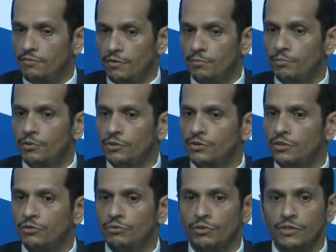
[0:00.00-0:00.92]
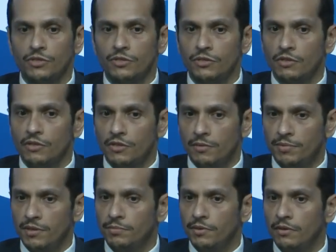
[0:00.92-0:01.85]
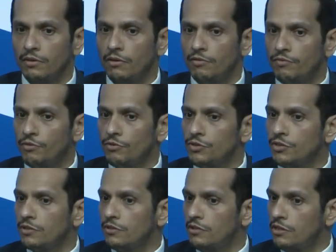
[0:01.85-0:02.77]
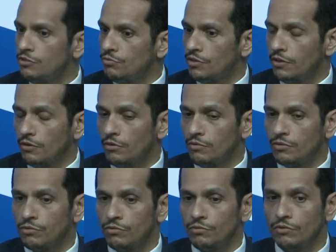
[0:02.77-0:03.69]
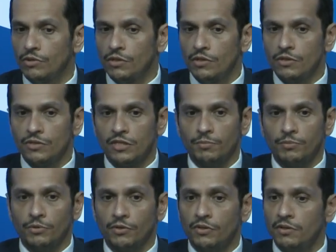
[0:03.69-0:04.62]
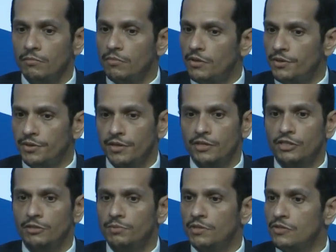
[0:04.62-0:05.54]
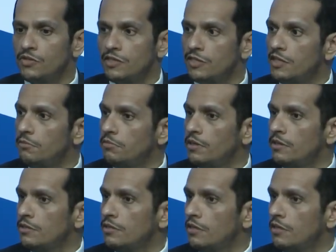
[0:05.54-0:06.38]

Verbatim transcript: important to us, the people of those countries we are going to support them. In Egypt is the same case.